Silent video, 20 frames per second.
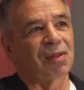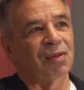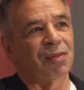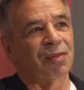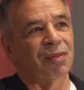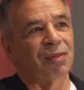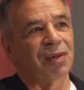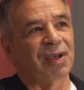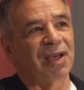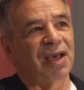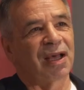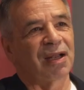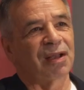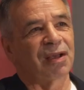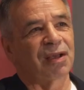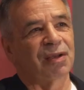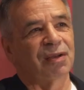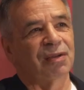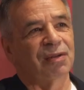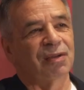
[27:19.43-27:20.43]
We had
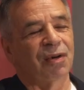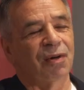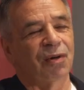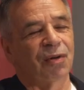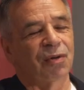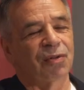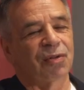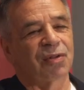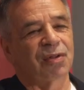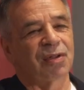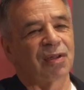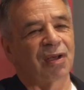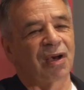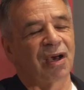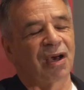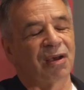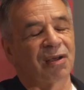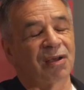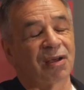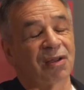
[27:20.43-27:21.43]
a coach,
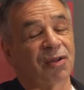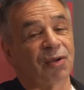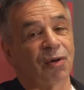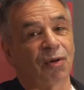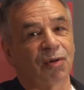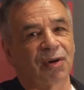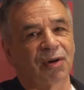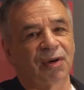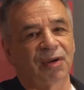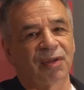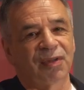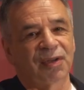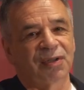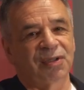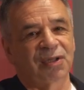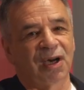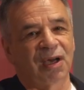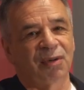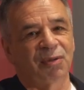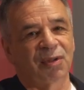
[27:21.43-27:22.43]
uh, the owner at the
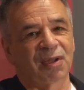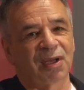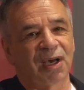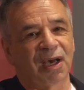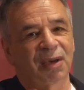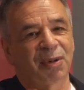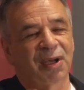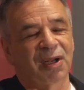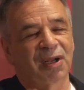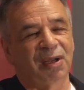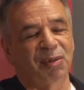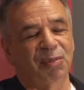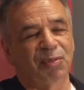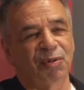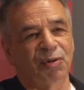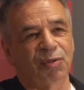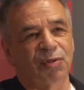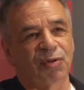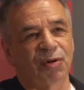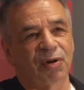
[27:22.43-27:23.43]
time was a guy by the name of
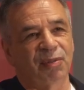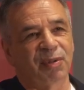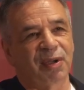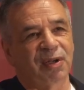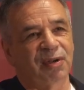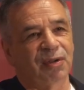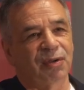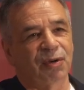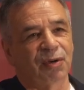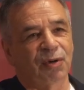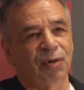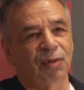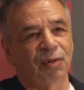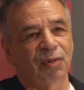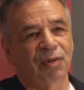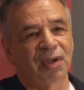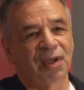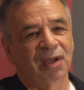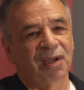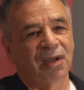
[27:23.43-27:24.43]
Bruce Urban,
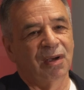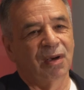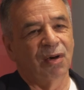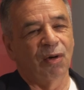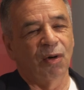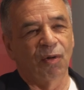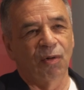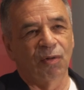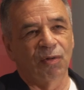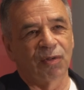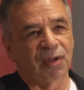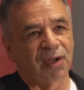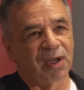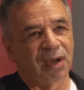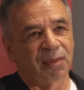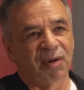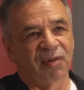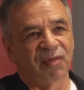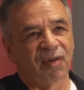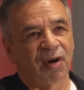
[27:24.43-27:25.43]
who owns a
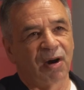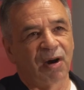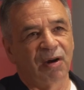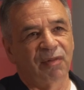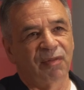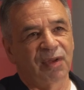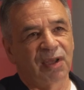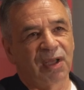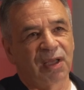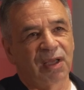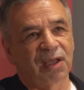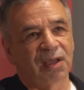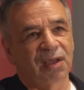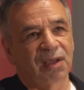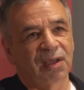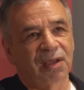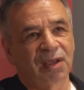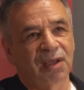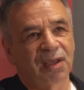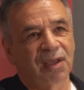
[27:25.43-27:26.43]
number of RV
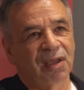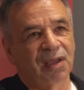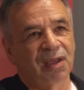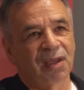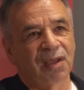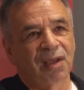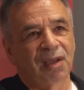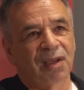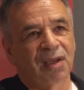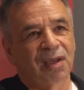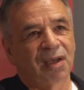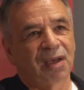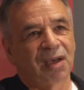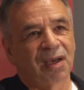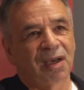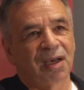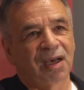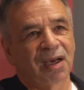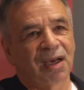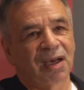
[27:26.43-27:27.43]

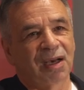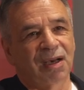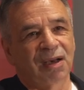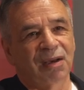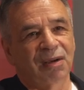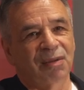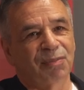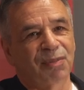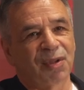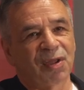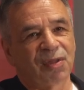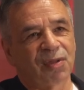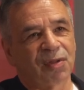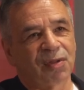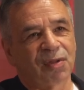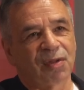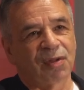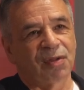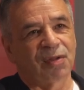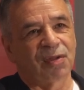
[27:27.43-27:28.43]
uh,
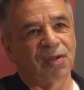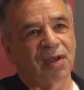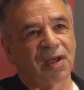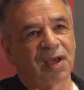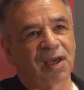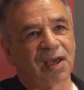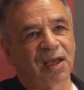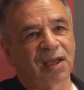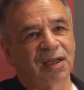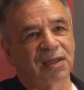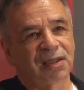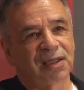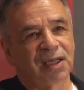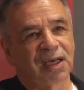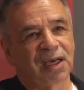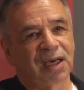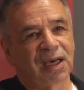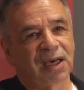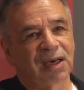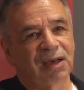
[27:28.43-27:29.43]
businesses, and
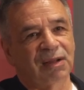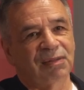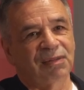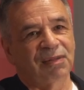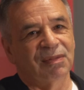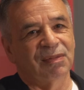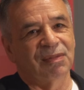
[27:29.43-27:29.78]
uh,